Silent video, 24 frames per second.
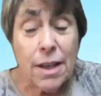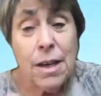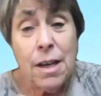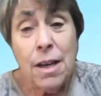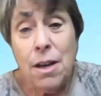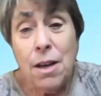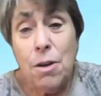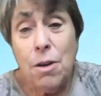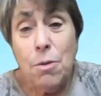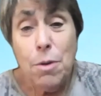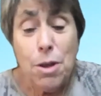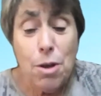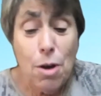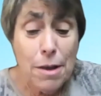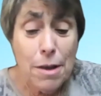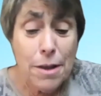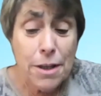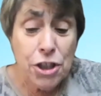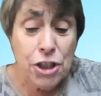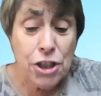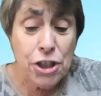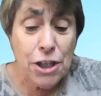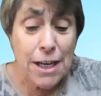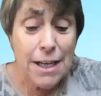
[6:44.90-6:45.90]
With all the
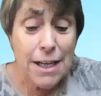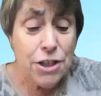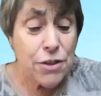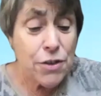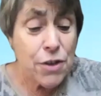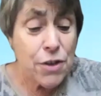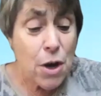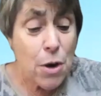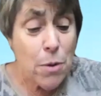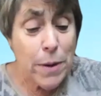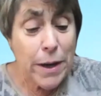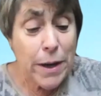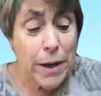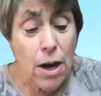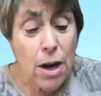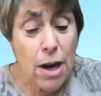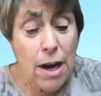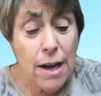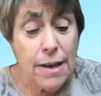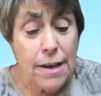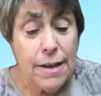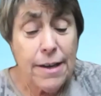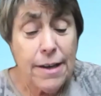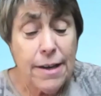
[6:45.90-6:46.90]
changes going
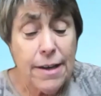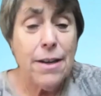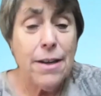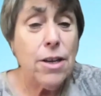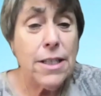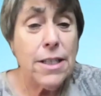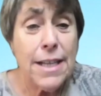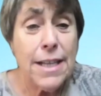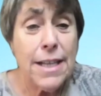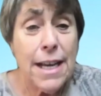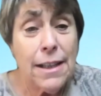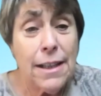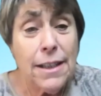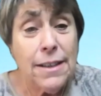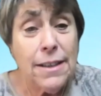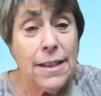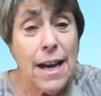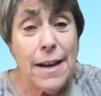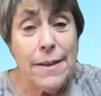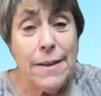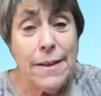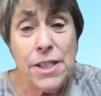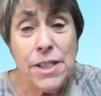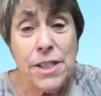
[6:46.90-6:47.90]
on in our daily
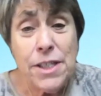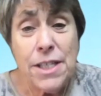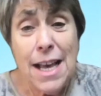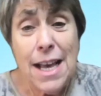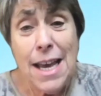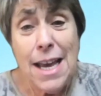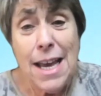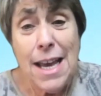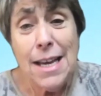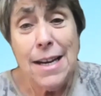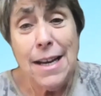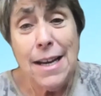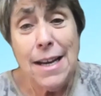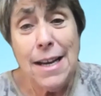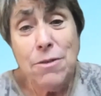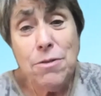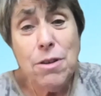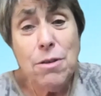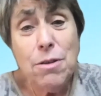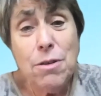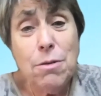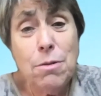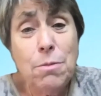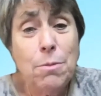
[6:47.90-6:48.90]
lives today, and I don't
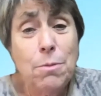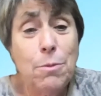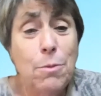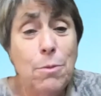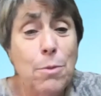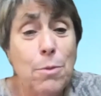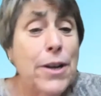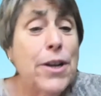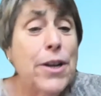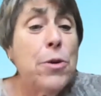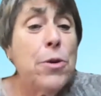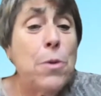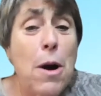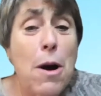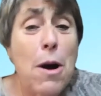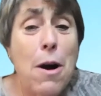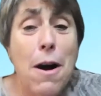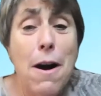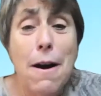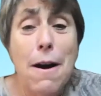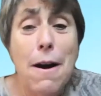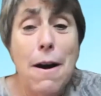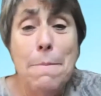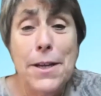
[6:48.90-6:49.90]
know where you
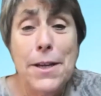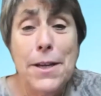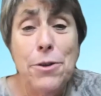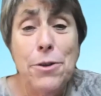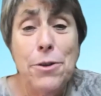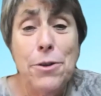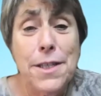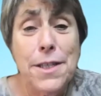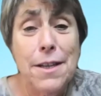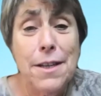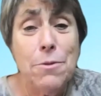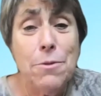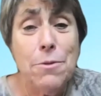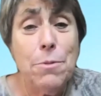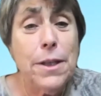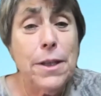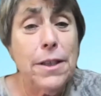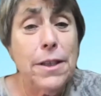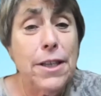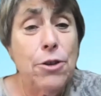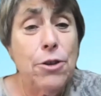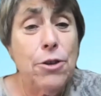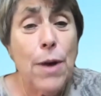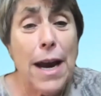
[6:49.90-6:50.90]
are, but you see a
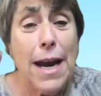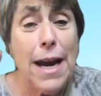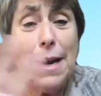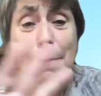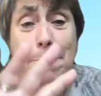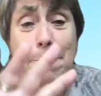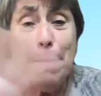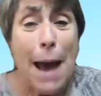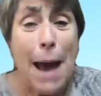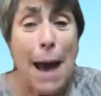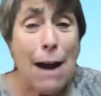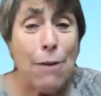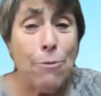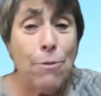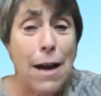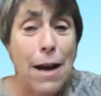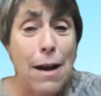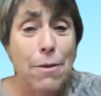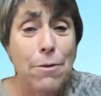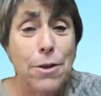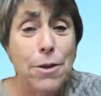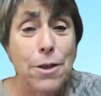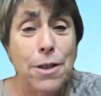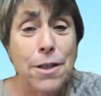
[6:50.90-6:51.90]
really great
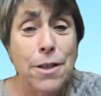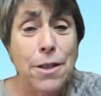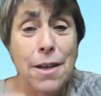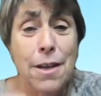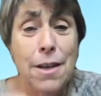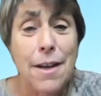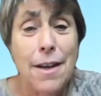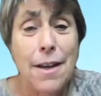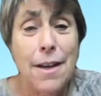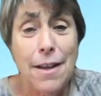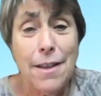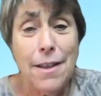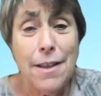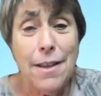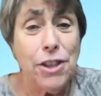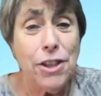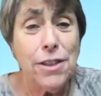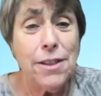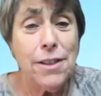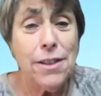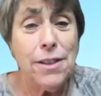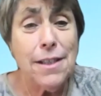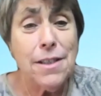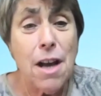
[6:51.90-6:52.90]
background that just
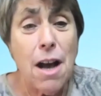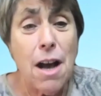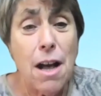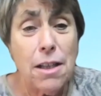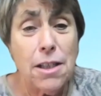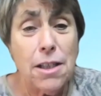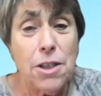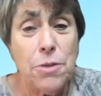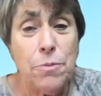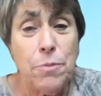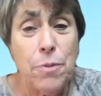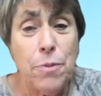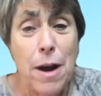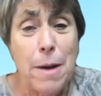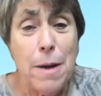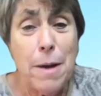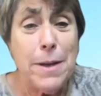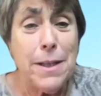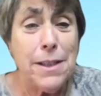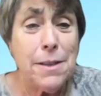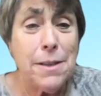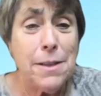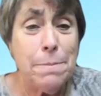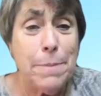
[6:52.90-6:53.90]
says College
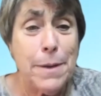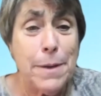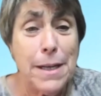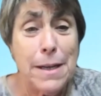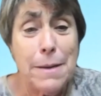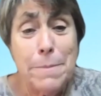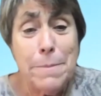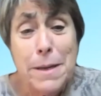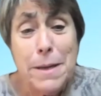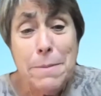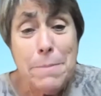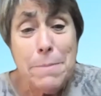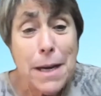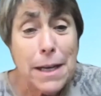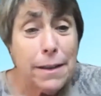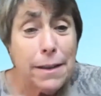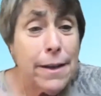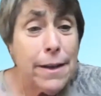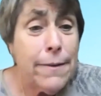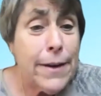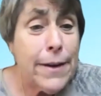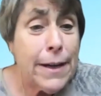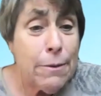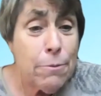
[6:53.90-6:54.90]
Promise, but I'm in my
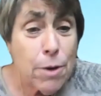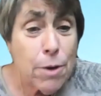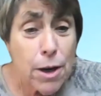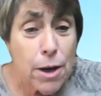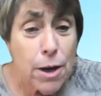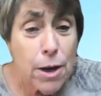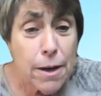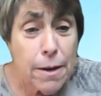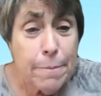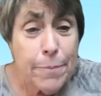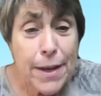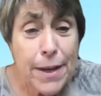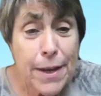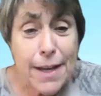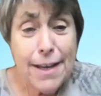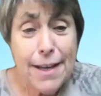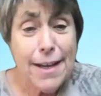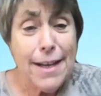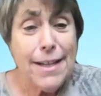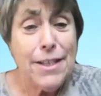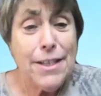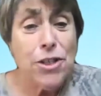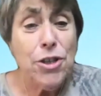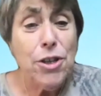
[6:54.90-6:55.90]
living room, and
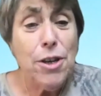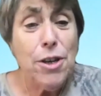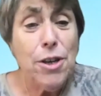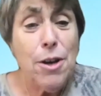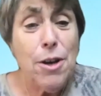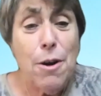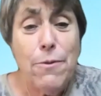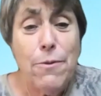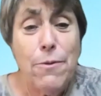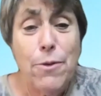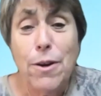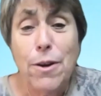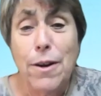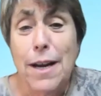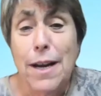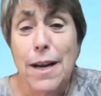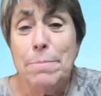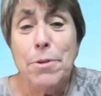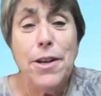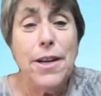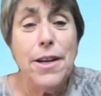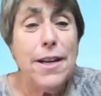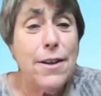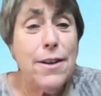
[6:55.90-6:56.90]
I
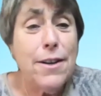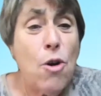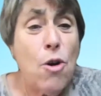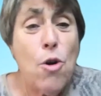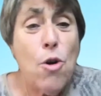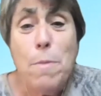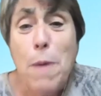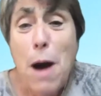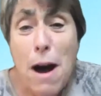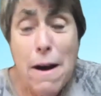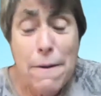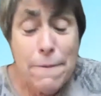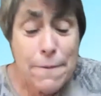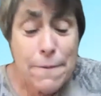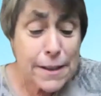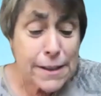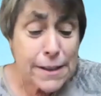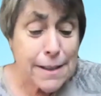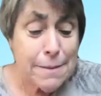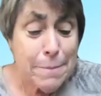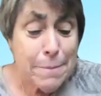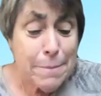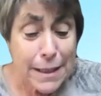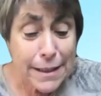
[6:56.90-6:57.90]
put in a home office
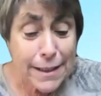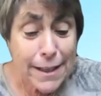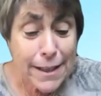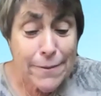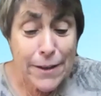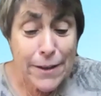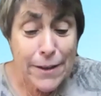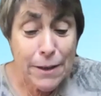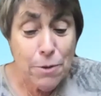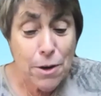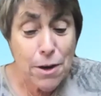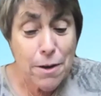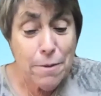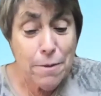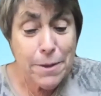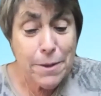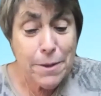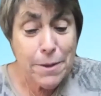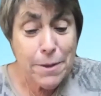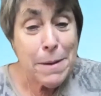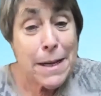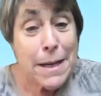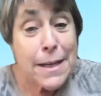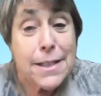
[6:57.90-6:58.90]
in my living room because
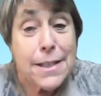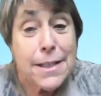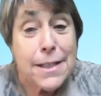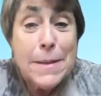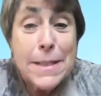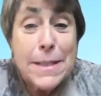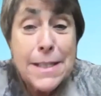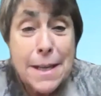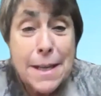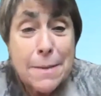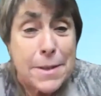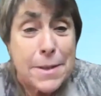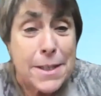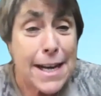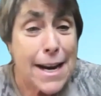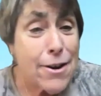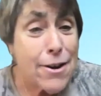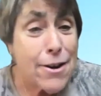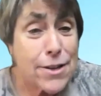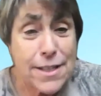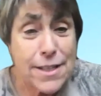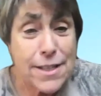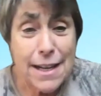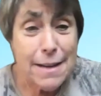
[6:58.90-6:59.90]
my husband's
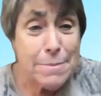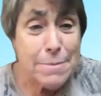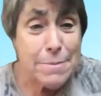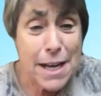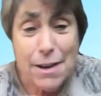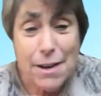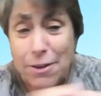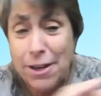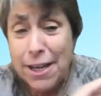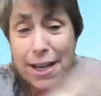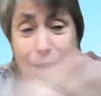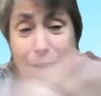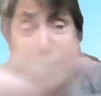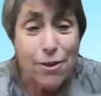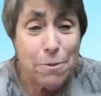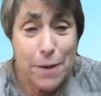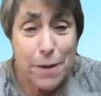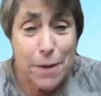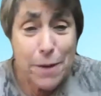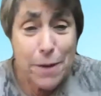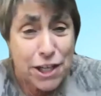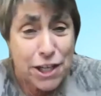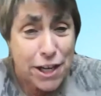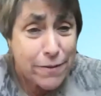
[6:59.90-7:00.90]
upstairs and I'm down here, and we
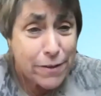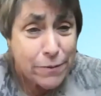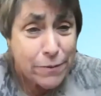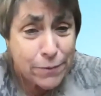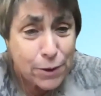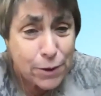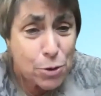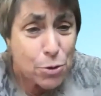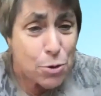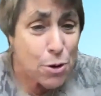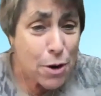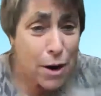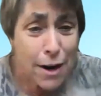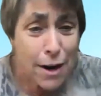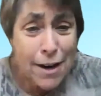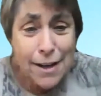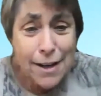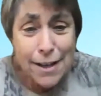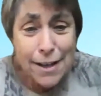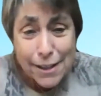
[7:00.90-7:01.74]
each have a floor. So